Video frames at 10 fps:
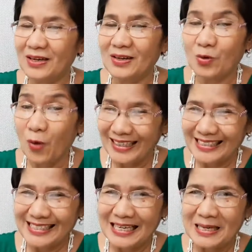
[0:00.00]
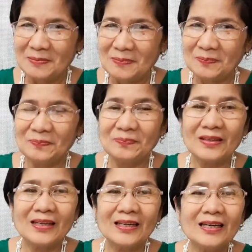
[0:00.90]
quality.
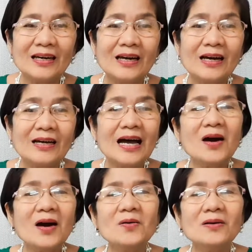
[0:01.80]
Now,